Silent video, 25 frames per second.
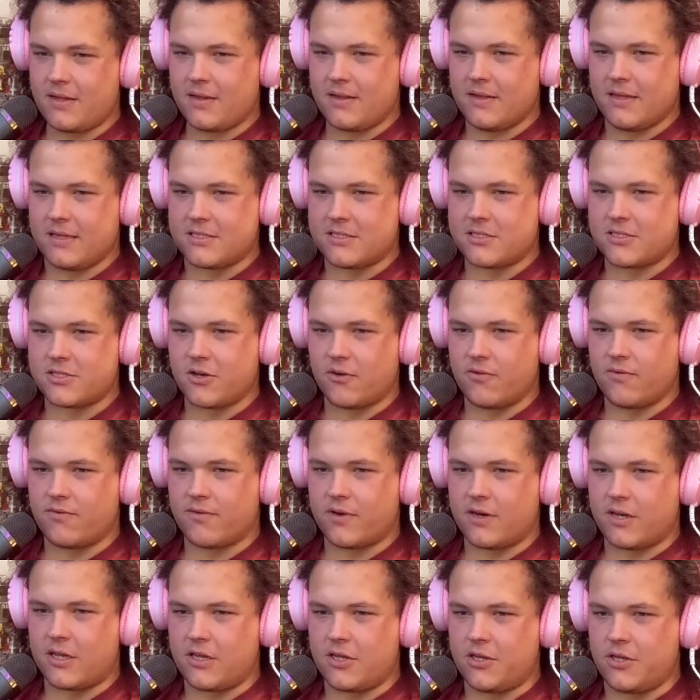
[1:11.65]
That's so
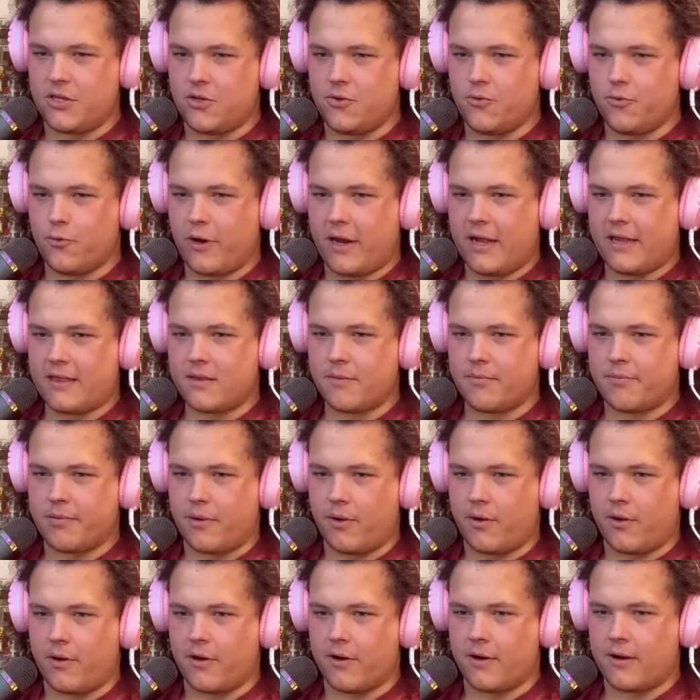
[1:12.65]
funny. You were at the
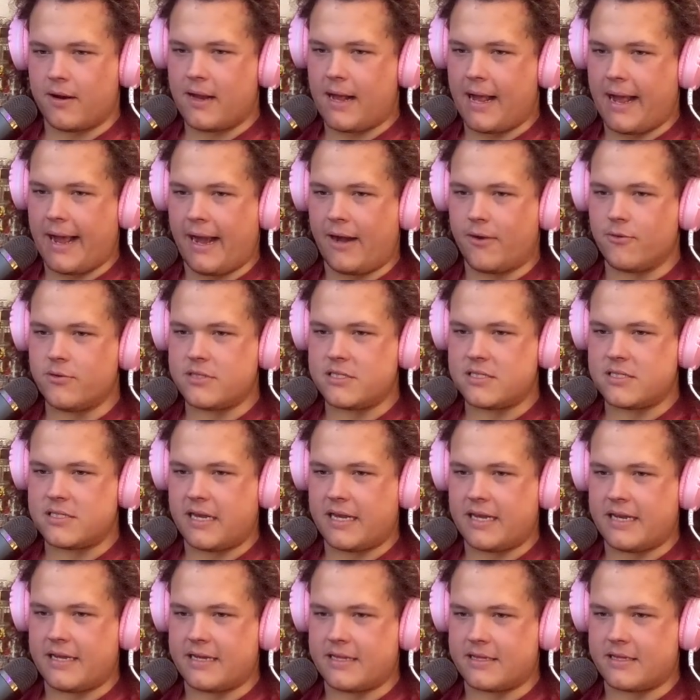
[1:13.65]
bar. I was
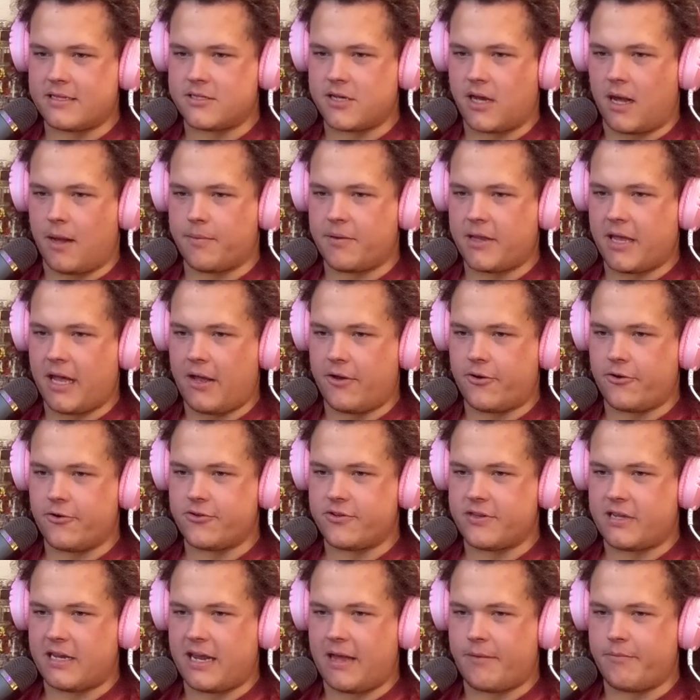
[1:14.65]
standing at the top counter.
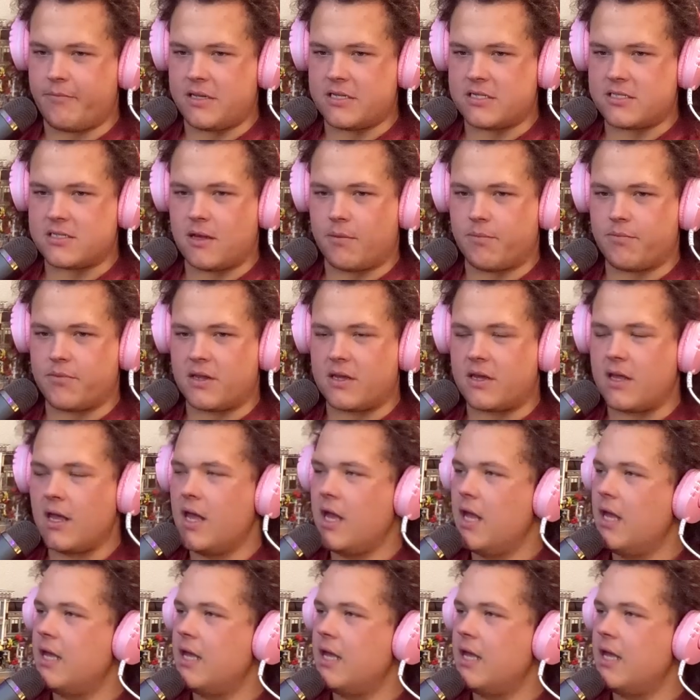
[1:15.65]
Did I miss something?